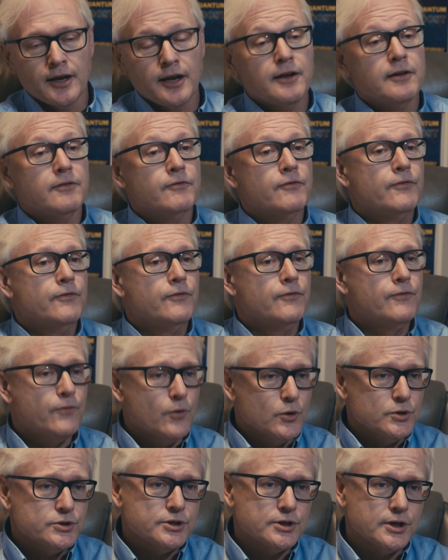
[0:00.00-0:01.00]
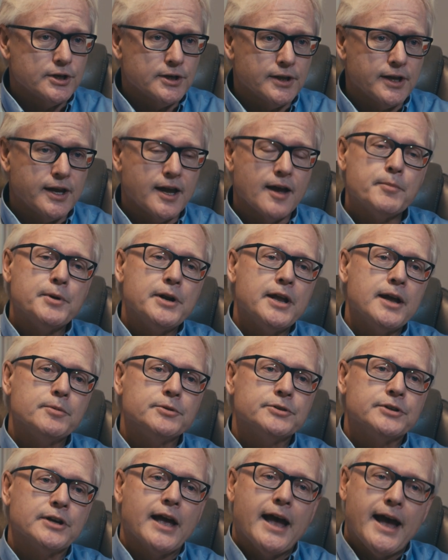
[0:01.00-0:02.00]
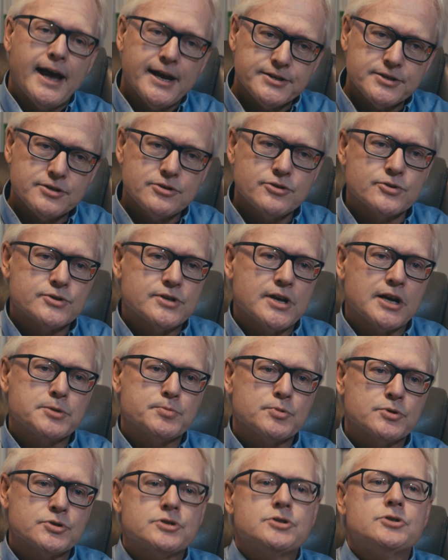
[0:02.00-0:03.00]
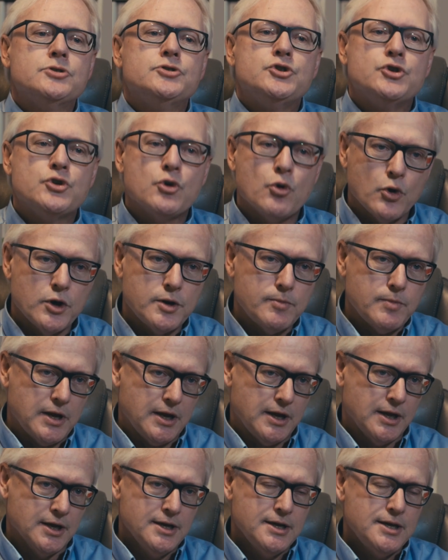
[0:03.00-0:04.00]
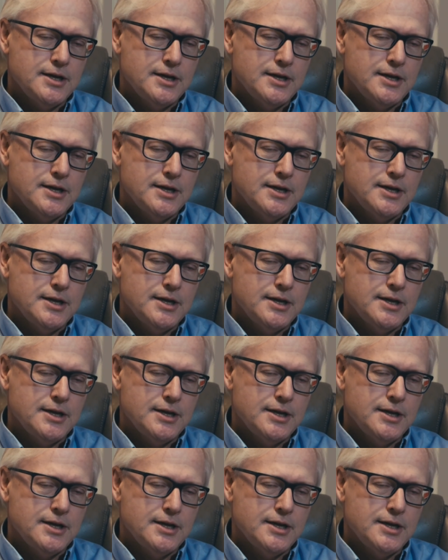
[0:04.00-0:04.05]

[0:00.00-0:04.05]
And fortunately, I've been able to ask those experts to join me